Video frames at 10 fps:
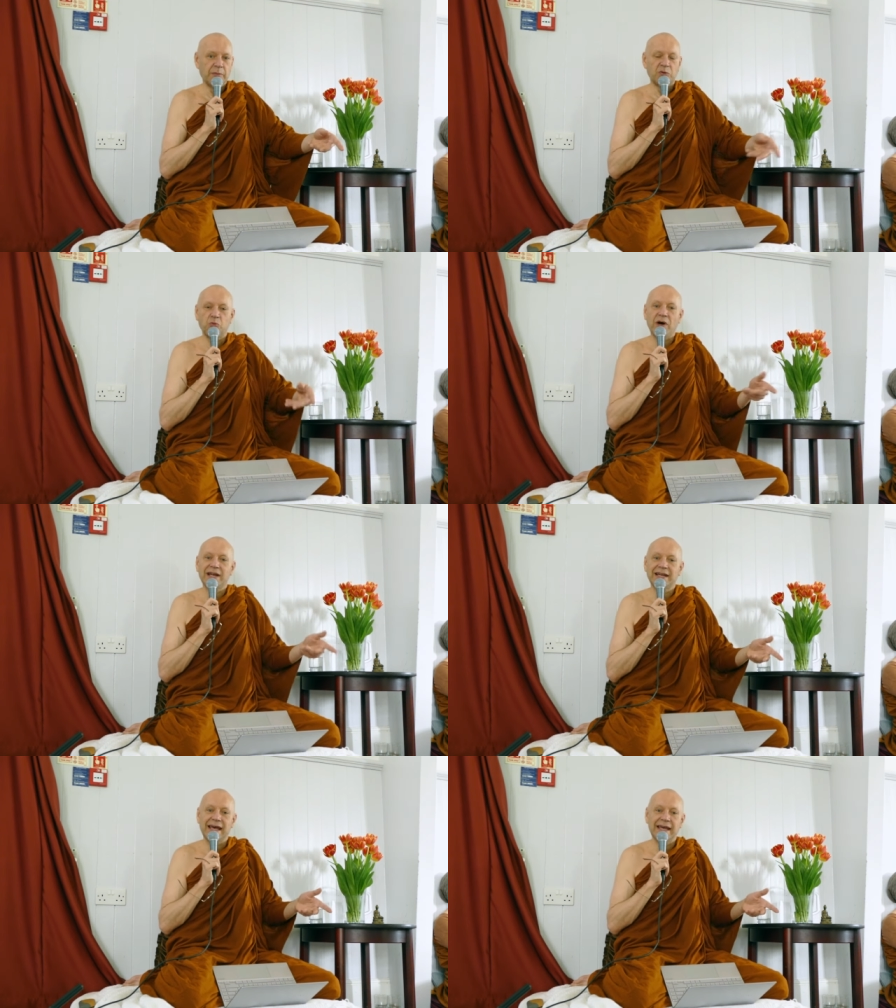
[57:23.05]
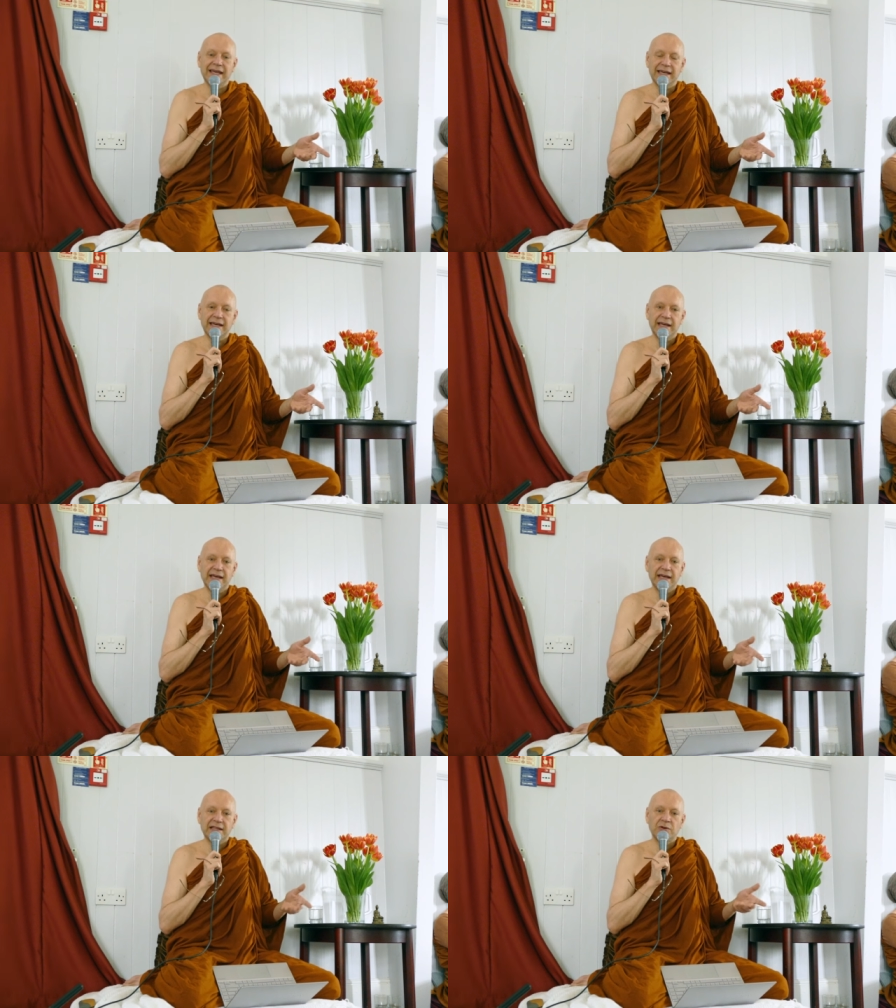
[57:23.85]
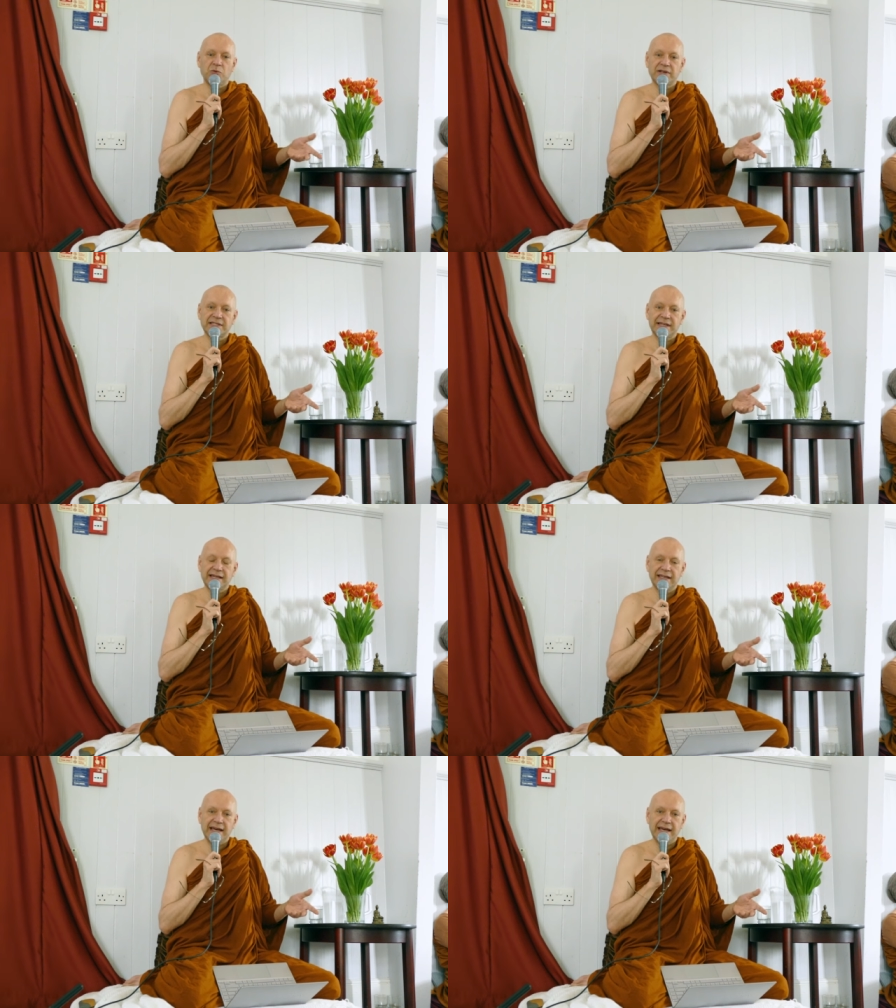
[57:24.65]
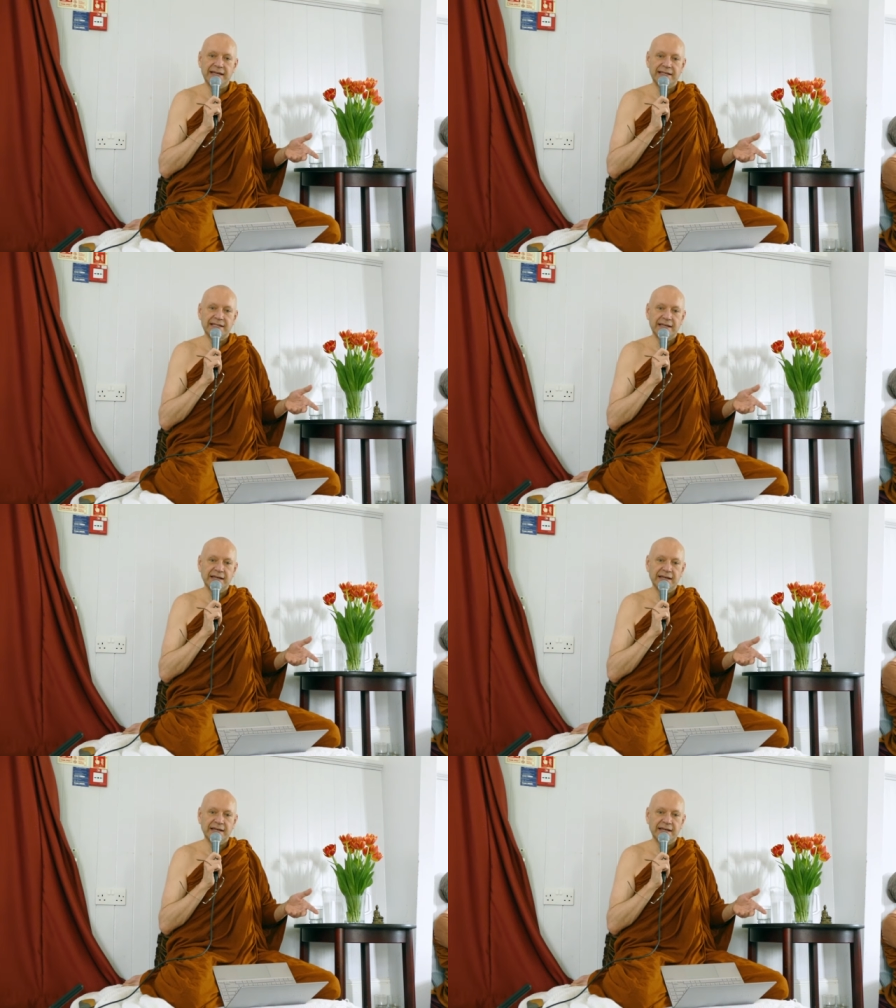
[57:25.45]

But one day, there wasn't any cakes.